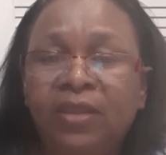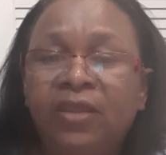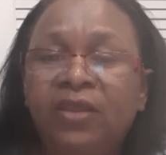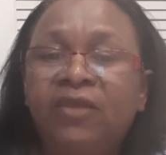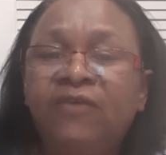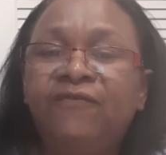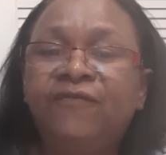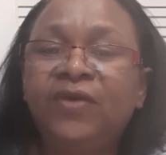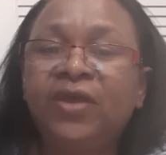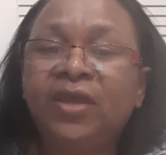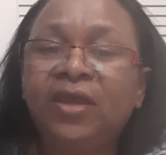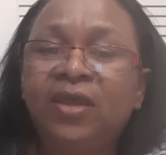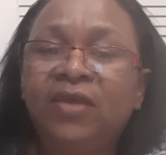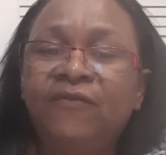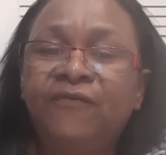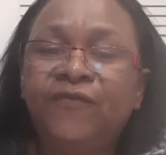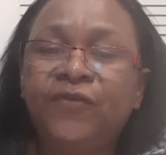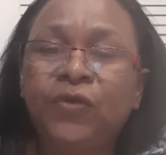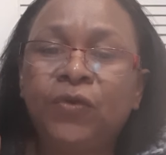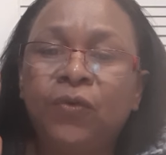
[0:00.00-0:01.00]

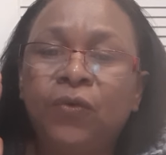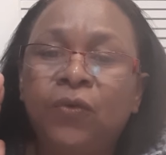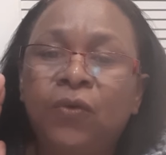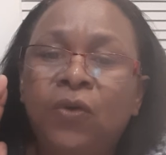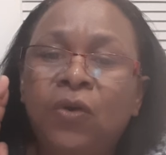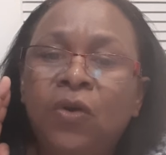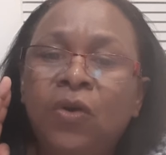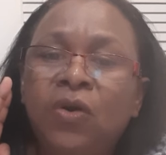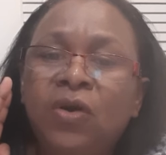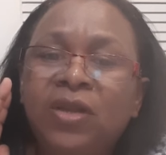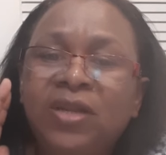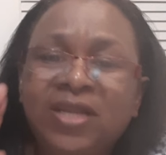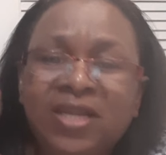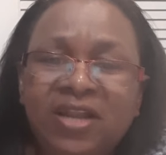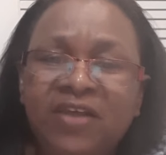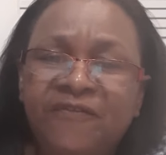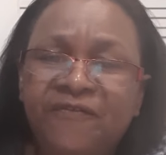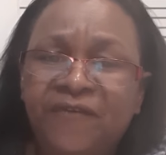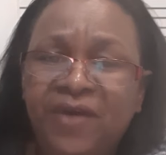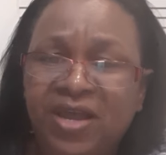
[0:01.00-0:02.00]
If you
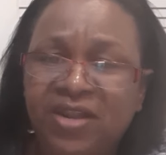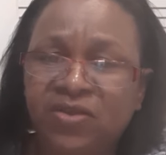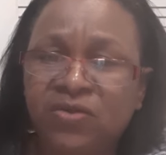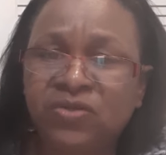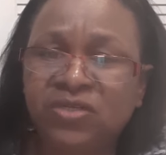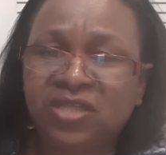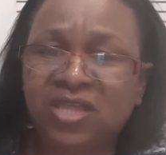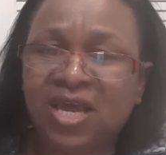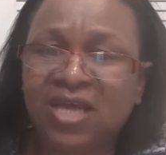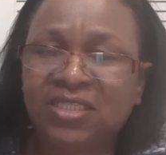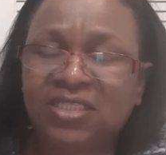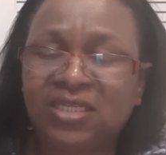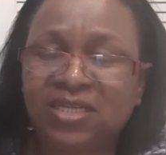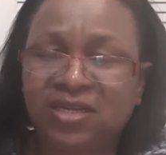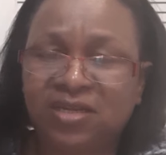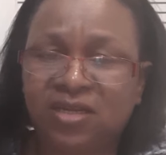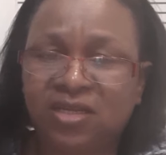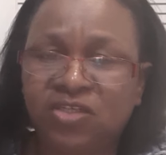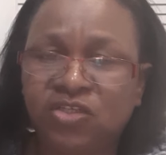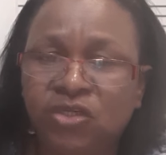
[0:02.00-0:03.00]
really valued that
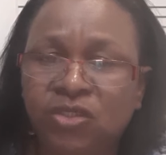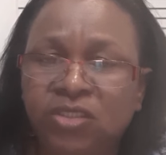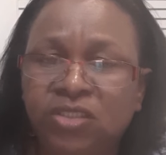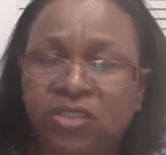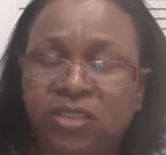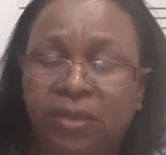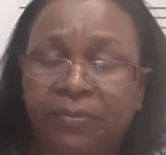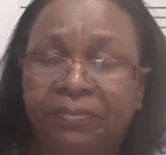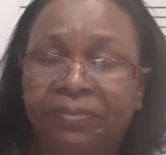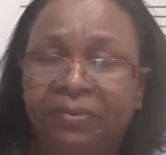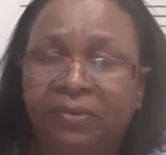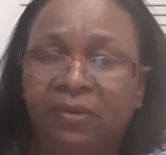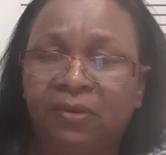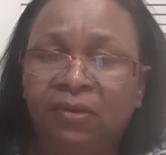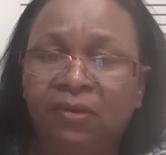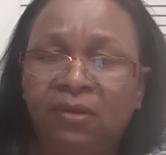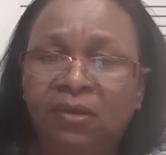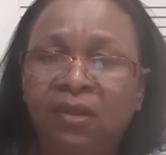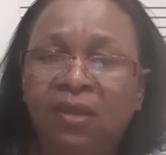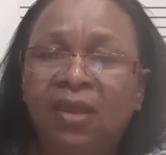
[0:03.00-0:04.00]
relationship,
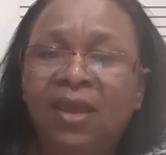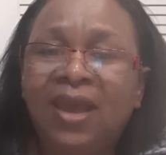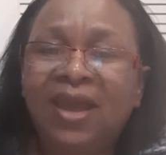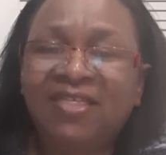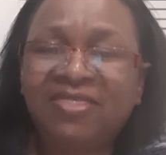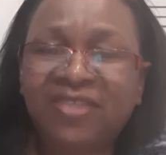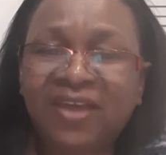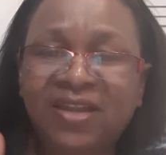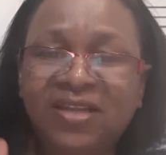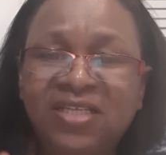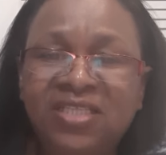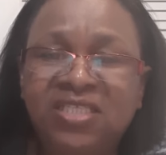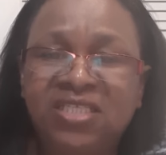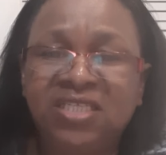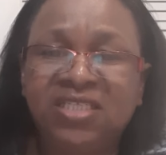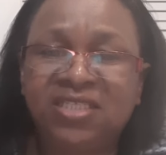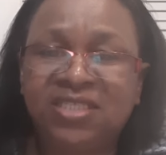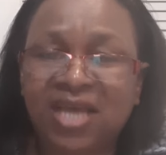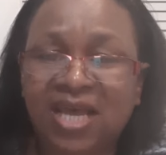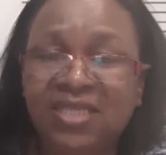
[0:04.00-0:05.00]
and then it
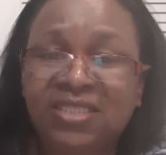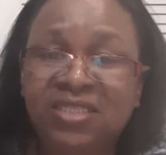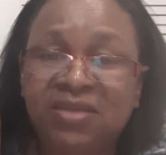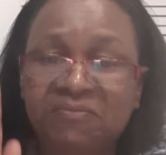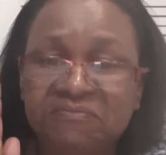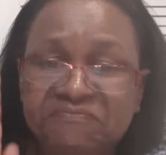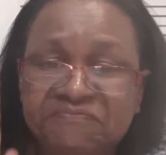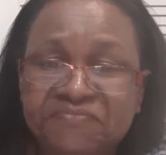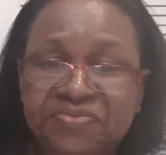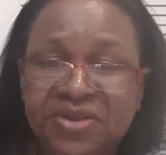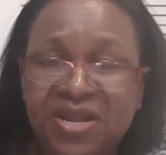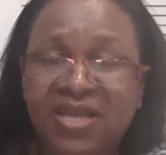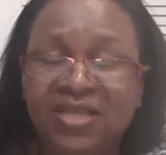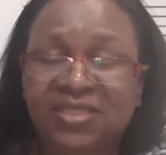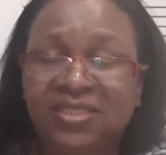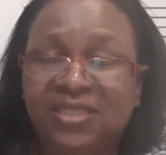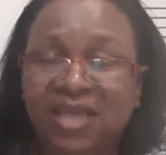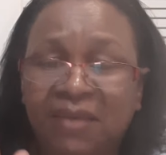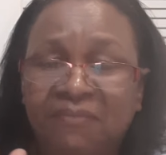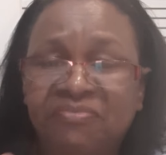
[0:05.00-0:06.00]
just
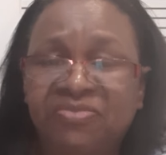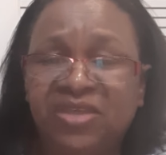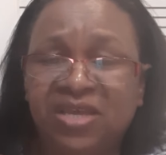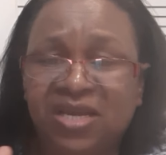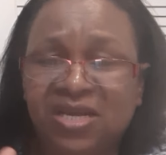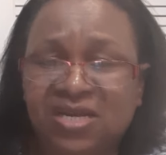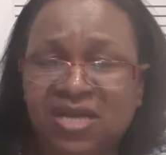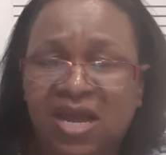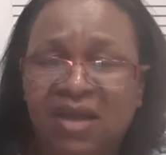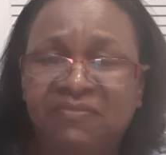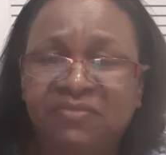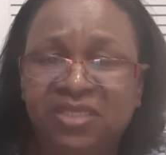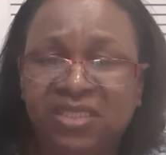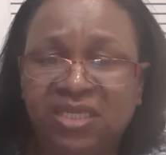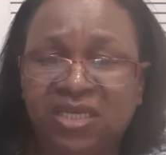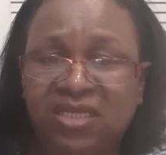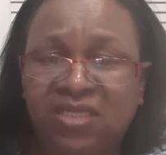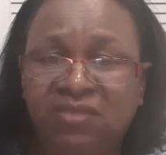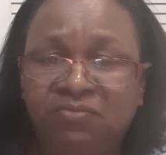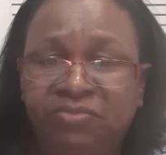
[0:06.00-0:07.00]
breaks, something comes
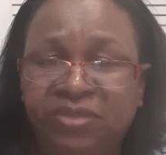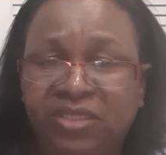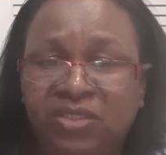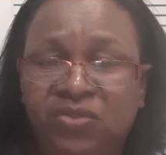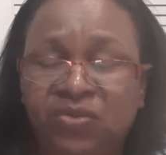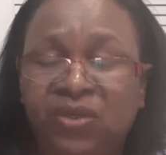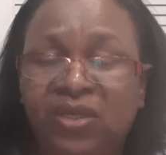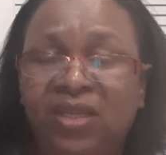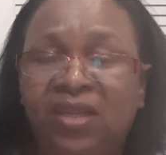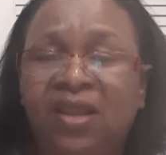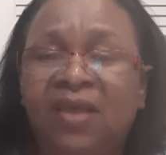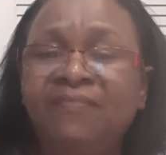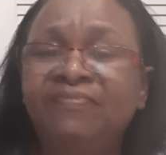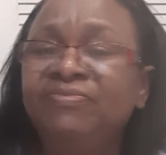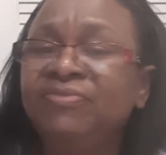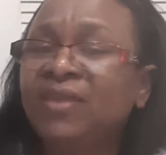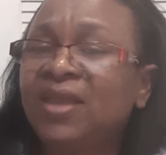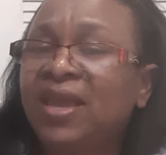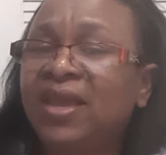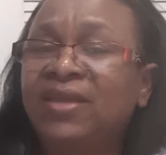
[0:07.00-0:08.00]
in between,
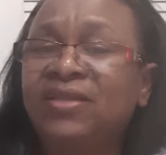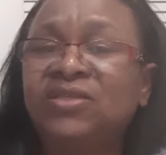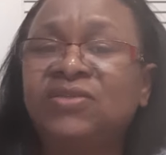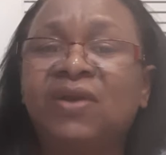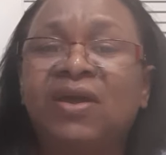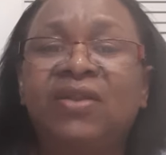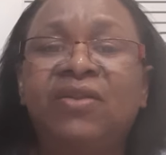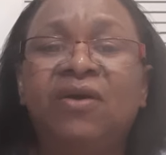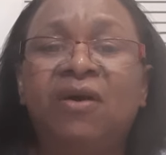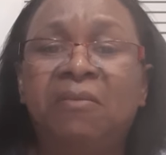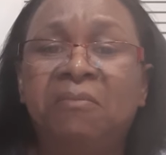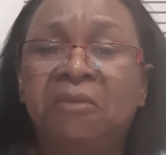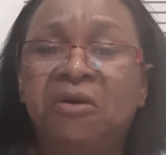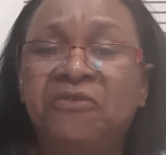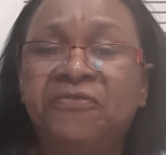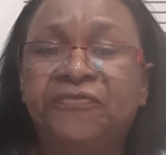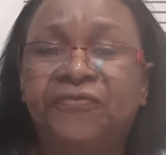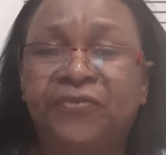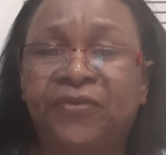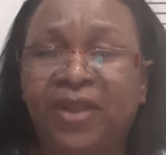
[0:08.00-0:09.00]
and you are no
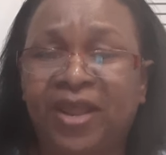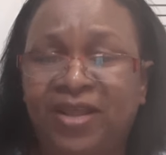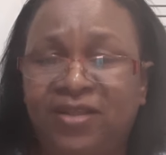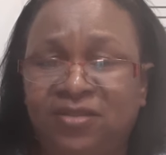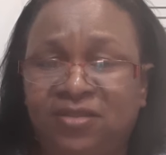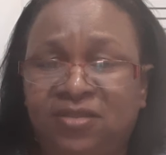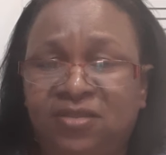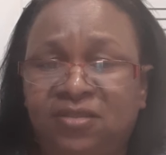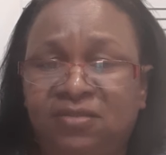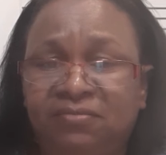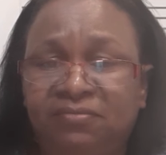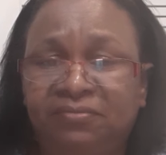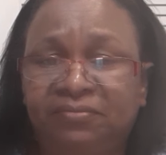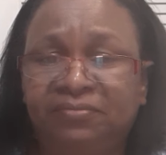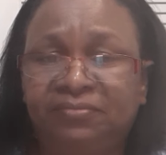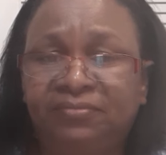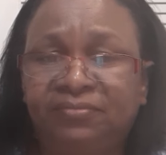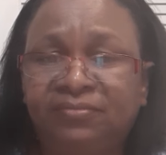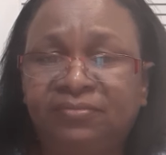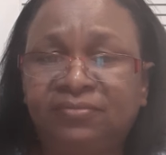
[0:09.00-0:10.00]
more friends,
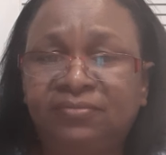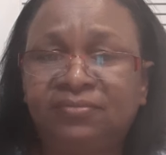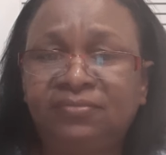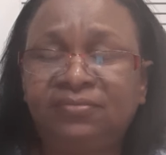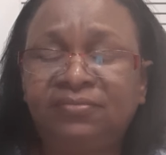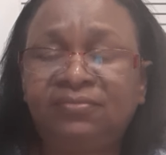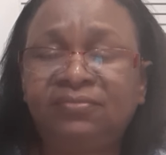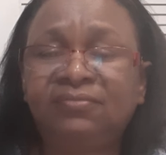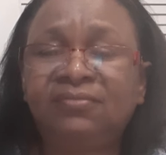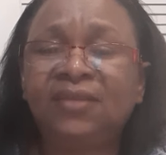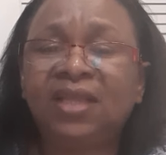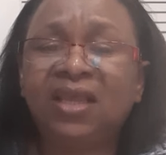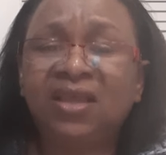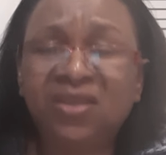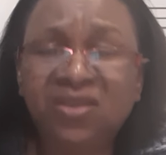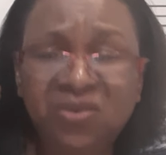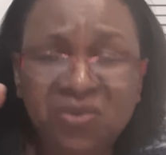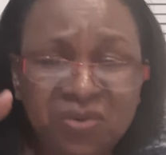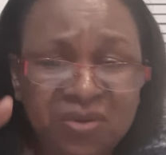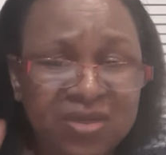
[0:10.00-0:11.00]

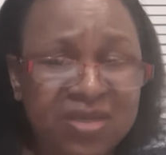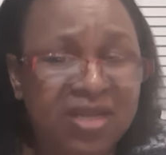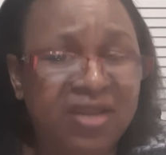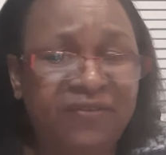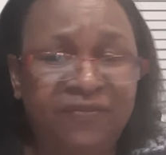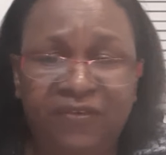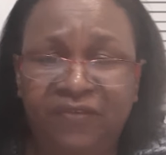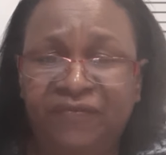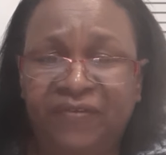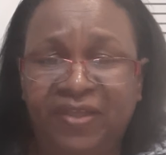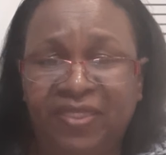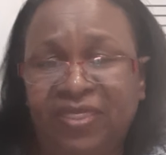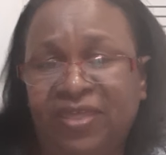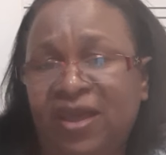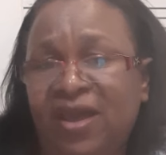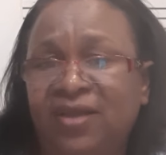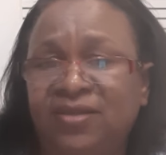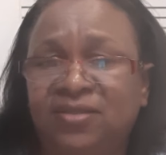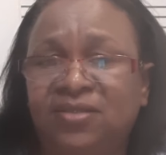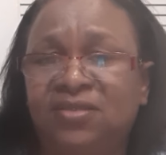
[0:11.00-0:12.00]
you grieve over
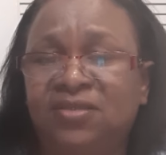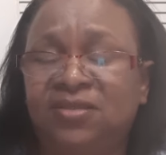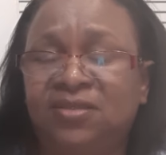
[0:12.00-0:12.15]
that.